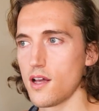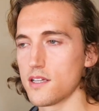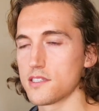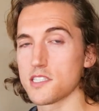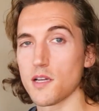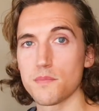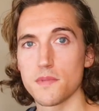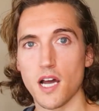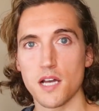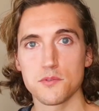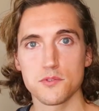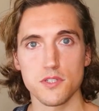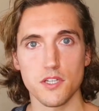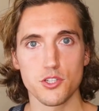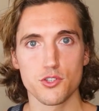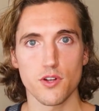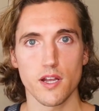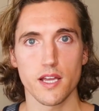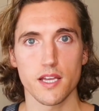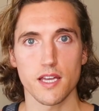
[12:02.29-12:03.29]
Sometimes when you
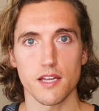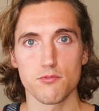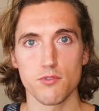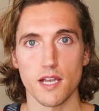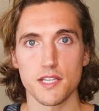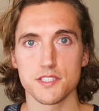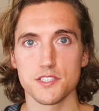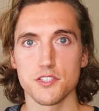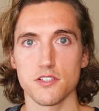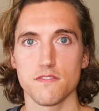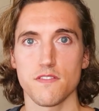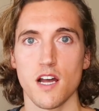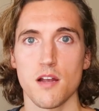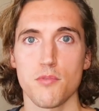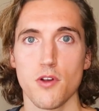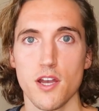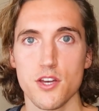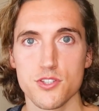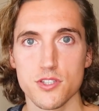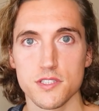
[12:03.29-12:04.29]
drink, it raises your
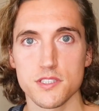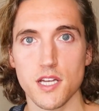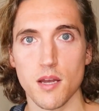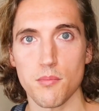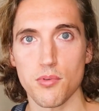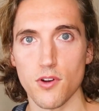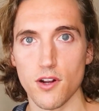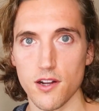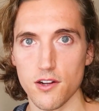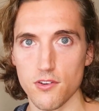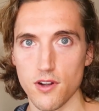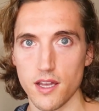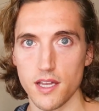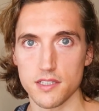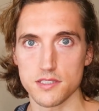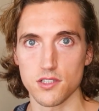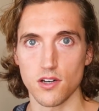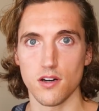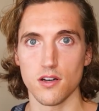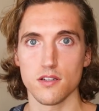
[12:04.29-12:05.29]
vibration temporarily, right?
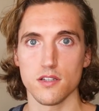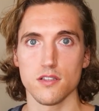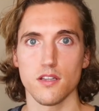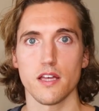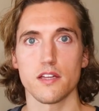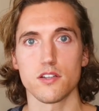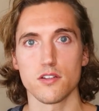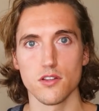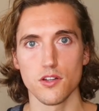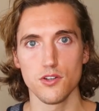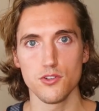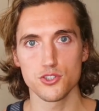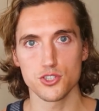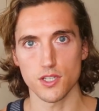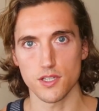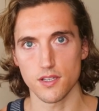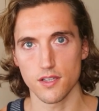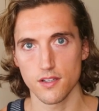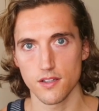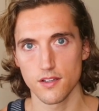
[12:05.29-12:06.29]
It's all an
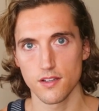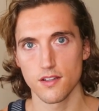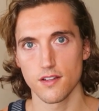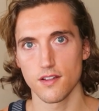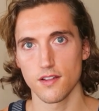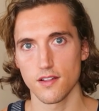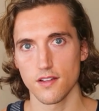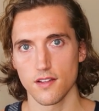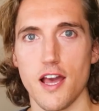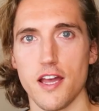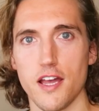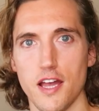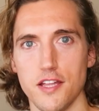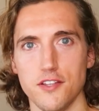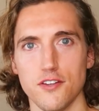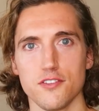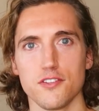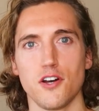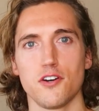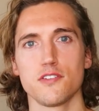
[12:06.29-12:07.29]
illusion. And
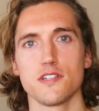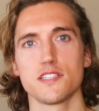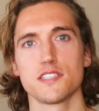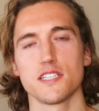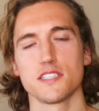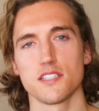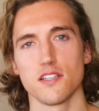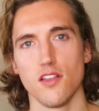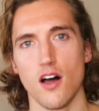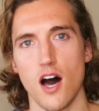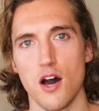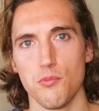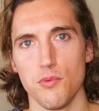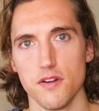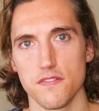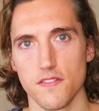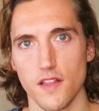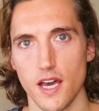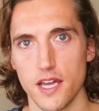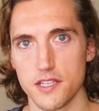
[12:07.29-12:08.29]
you'll notice this a lot
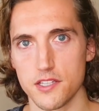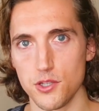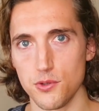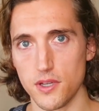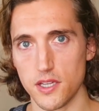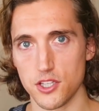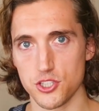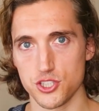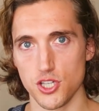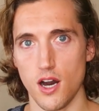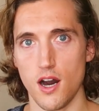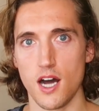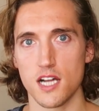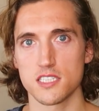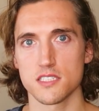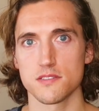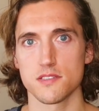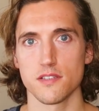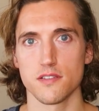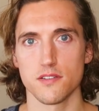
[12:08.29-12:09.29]
with like doing
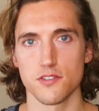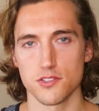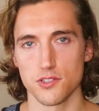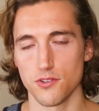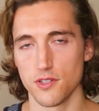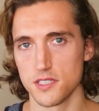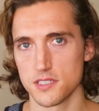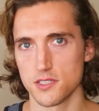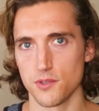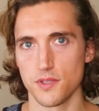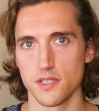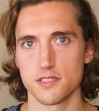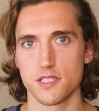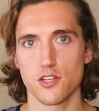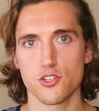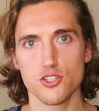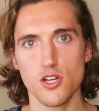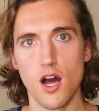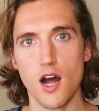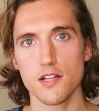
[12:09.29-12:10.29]
shots. There's always someone that's
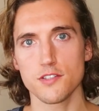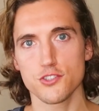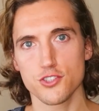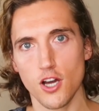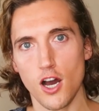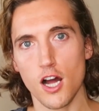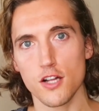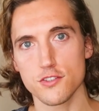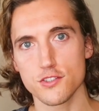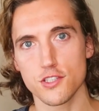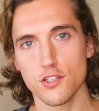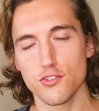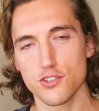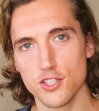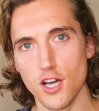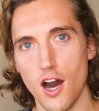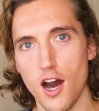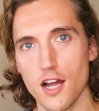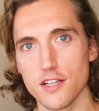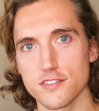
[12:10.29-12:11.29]
like, shots, let's do
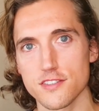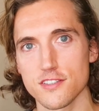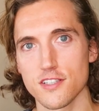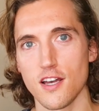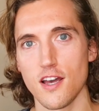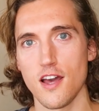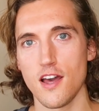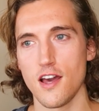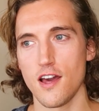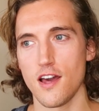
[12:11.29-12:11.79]
shots.